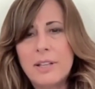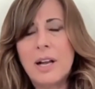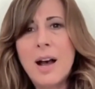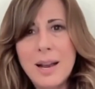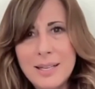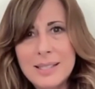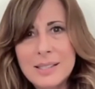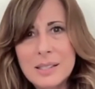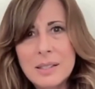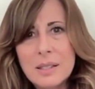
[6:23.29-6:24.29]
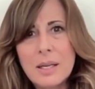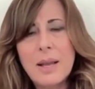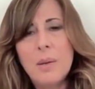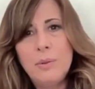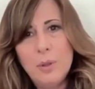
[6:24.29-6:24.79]
and kindness to
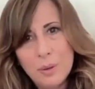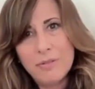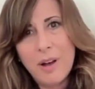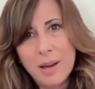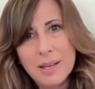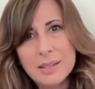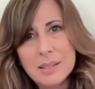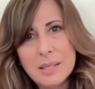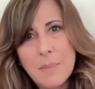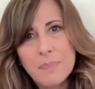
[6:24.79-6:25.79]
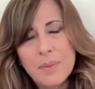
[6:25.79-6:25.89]
help unify us.